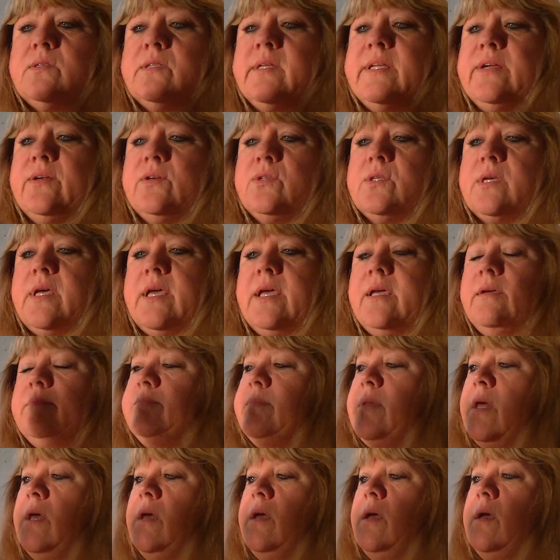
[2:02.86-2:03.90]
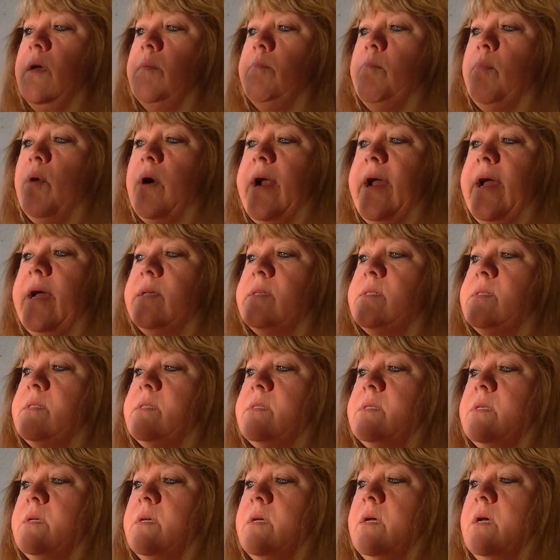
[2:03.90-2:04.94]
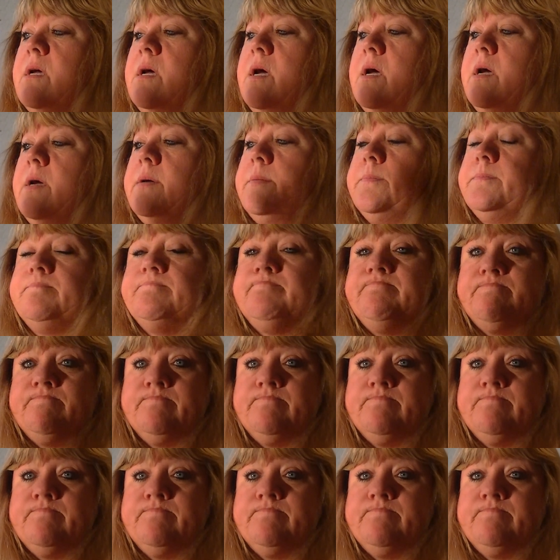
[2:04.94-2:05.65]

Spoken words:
one here's a brass template.